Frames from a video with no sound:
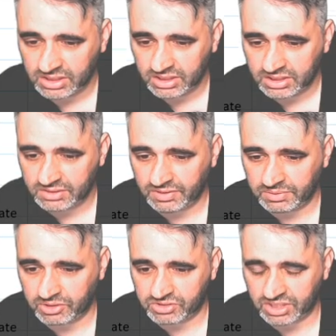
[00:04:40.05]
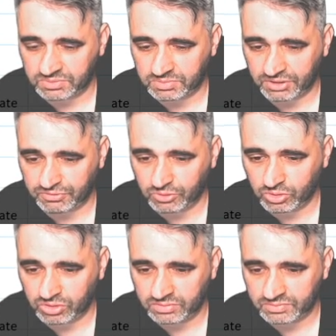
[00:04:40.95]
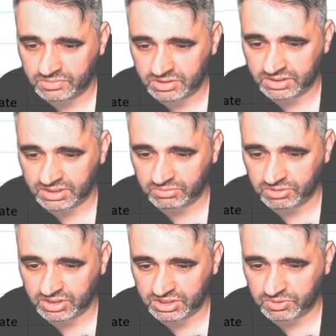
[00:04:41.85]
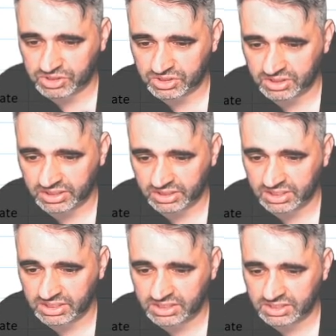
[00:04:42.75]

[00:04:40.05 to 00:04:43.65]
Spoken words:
Divide both sides by 4. You'll end up with an expression like this.